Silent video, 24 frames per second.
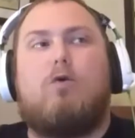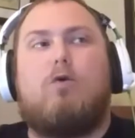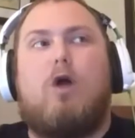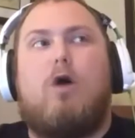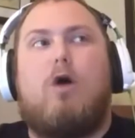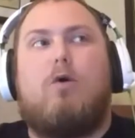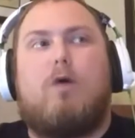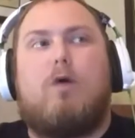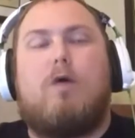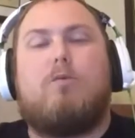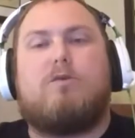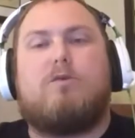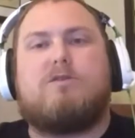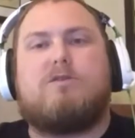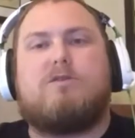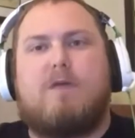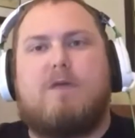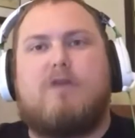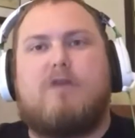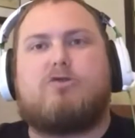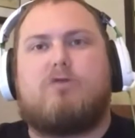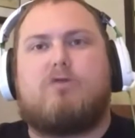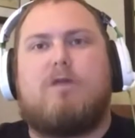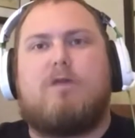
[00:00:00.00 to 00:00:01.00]
no, no. It was
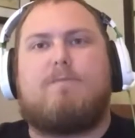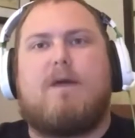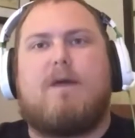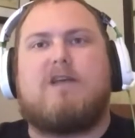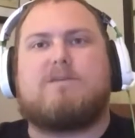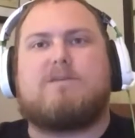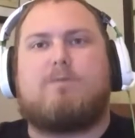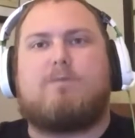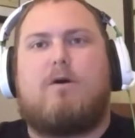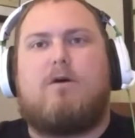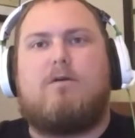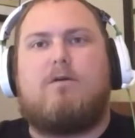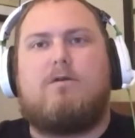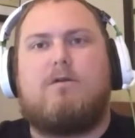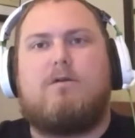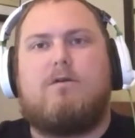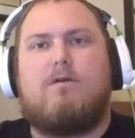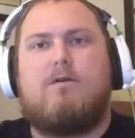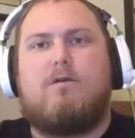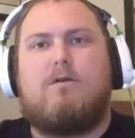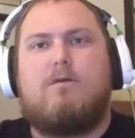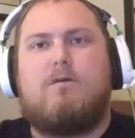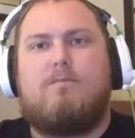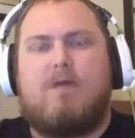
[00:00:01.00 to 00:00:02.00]
Major League Baseball
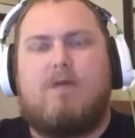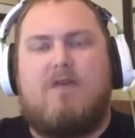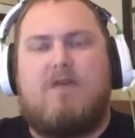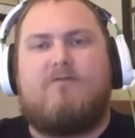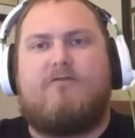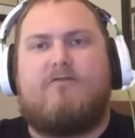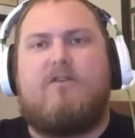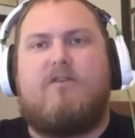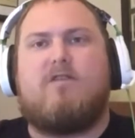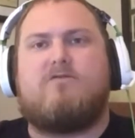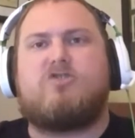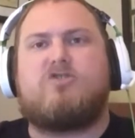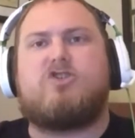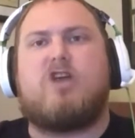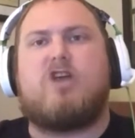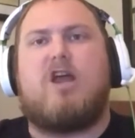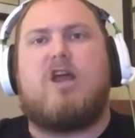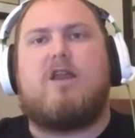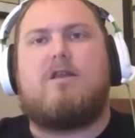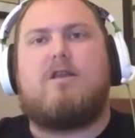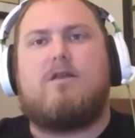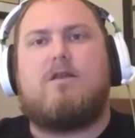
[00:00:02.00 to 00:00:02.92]
being full of shit.